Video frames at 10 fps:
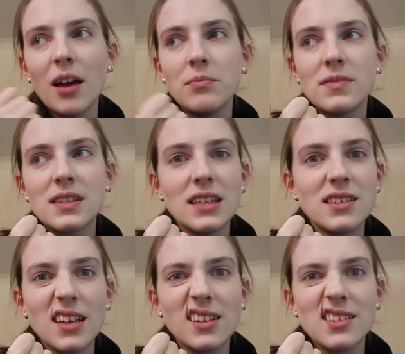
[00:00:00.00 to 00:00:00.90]

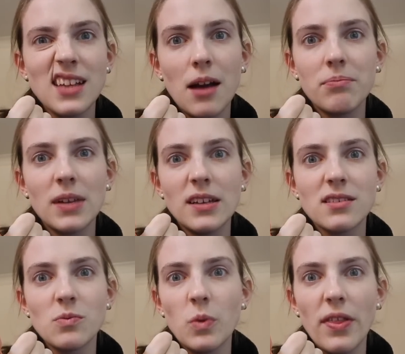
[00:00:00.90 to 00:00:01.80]
seasickness
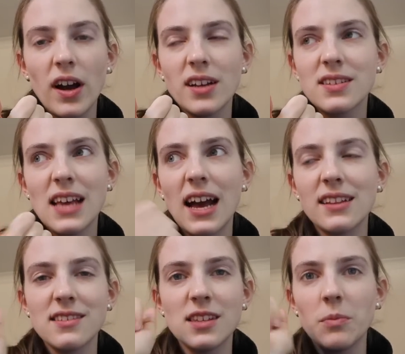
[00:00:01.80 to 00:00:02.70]
tablets with us
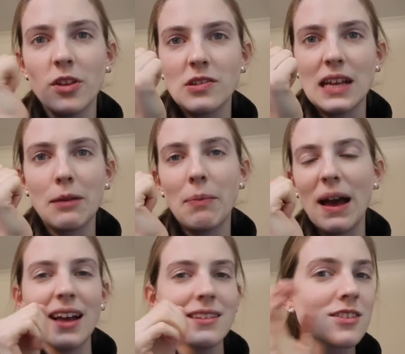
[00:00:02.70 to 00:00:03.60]
and some of those like
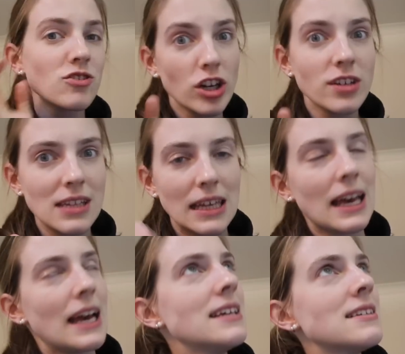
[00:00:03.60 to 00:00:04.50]
bands just in
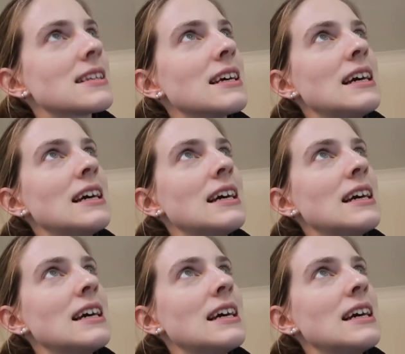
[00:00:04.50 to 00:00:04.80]
case.